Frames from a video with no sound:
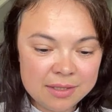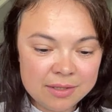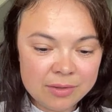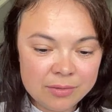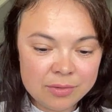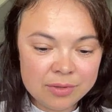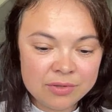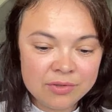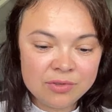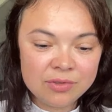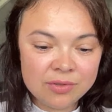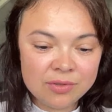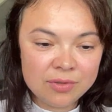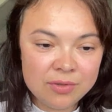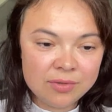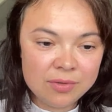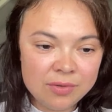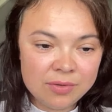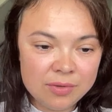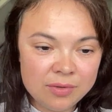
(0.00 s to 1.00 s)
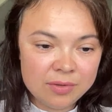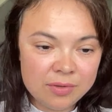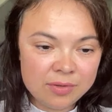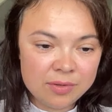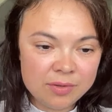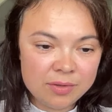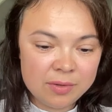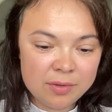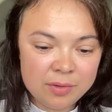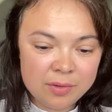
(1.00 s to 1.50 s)
crystal
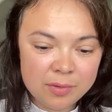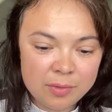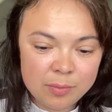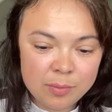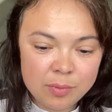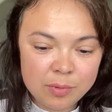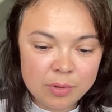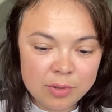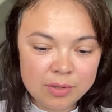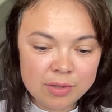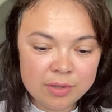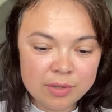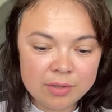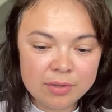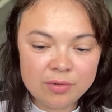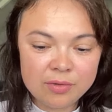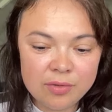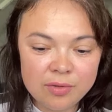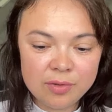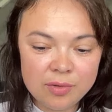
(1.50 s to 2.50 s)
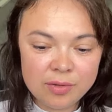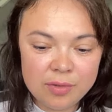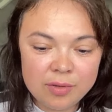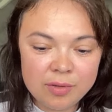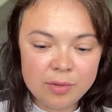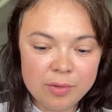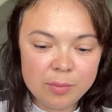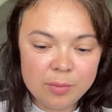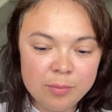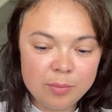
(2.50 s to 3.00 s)
product
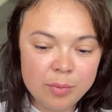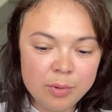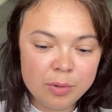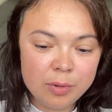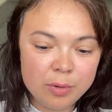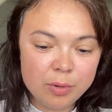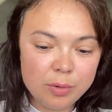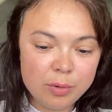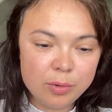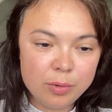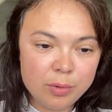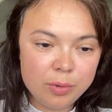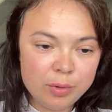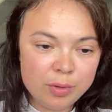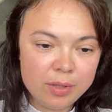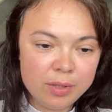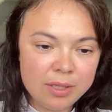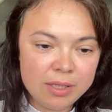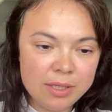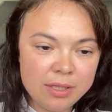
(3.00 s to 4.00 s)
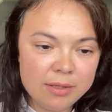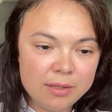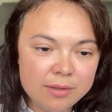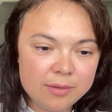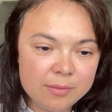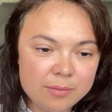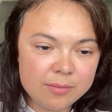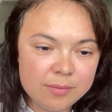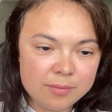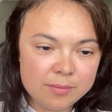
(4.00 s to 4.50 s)
Podium.